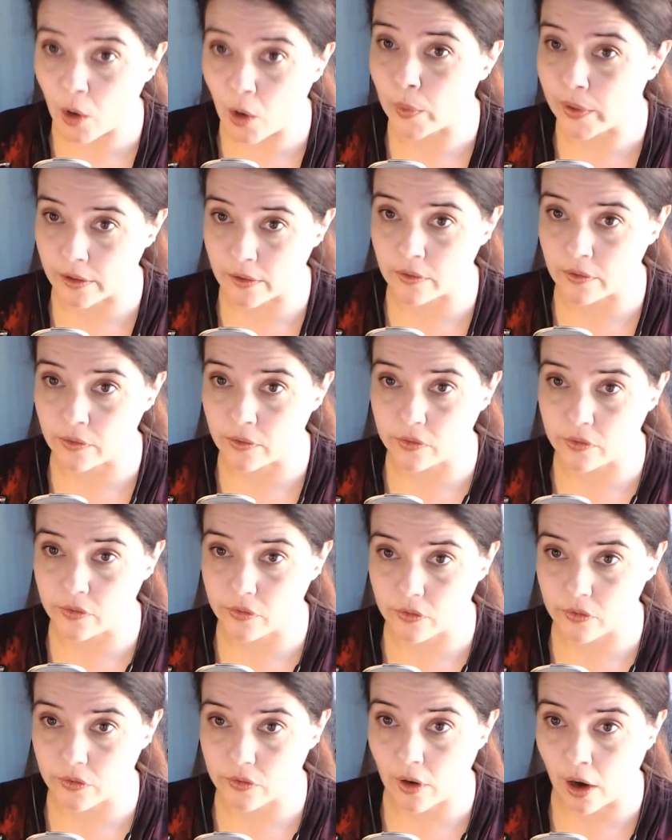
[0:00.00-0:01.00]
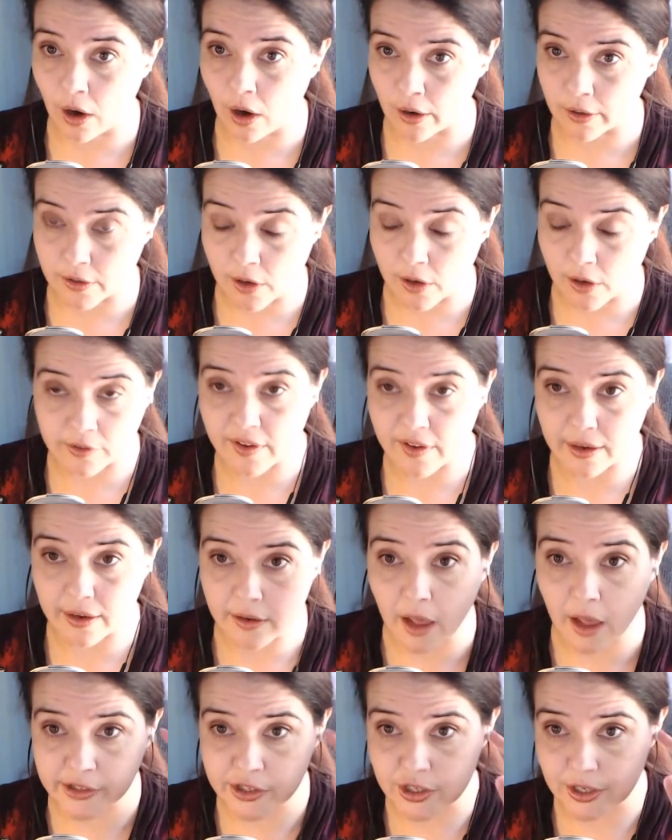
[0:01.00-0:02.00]
we use our our
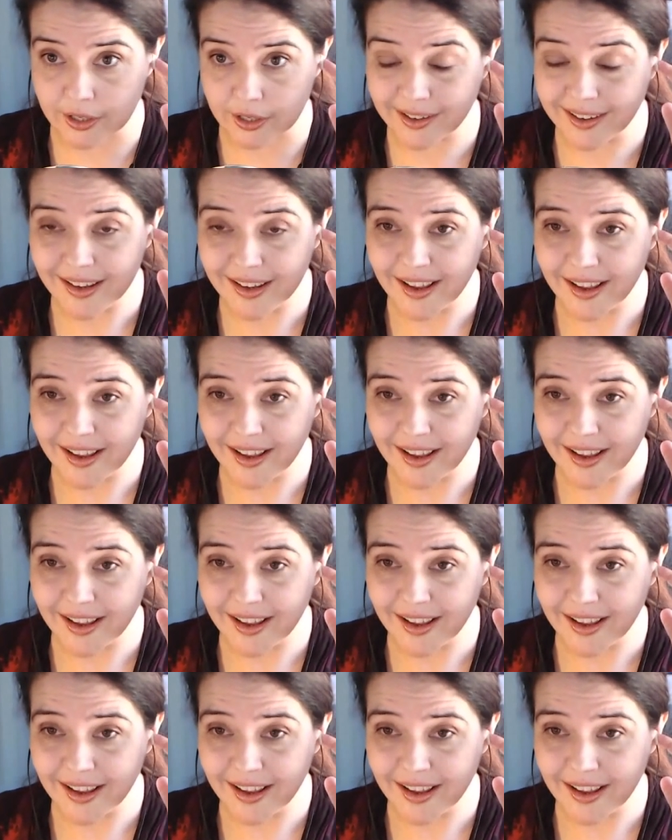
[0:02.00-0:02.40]
technology.